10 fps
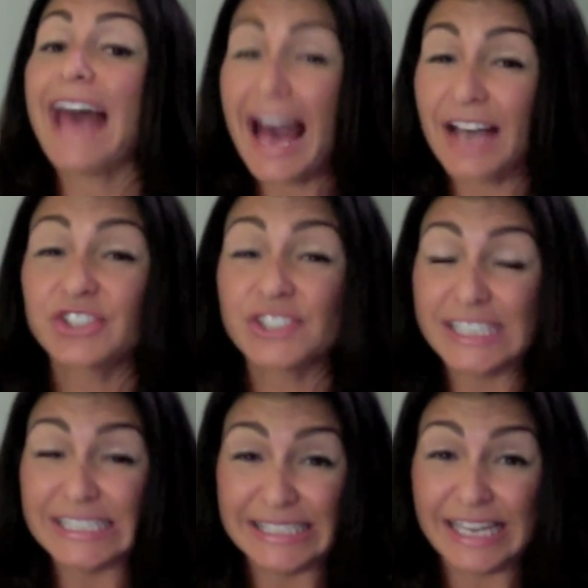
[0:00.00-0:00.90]

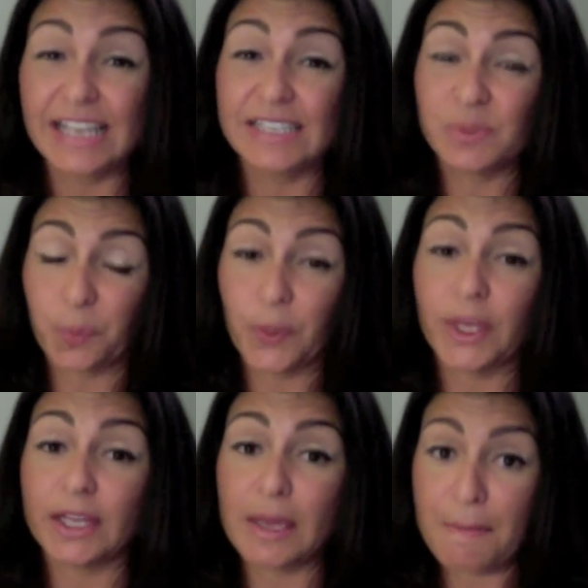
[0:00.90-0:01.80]
actually does
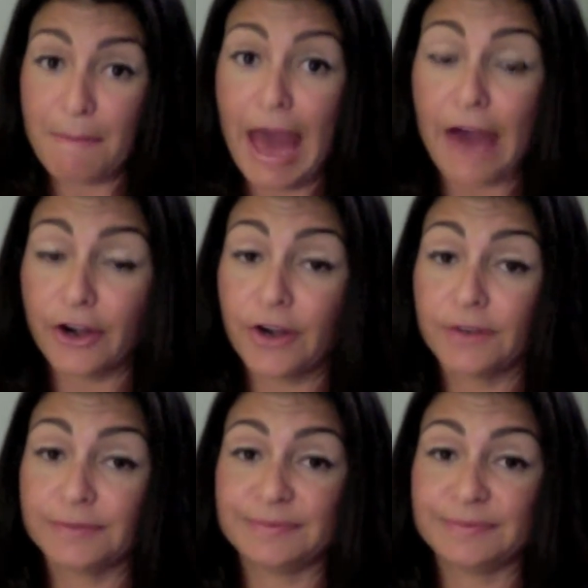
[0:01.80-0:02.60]
really matter.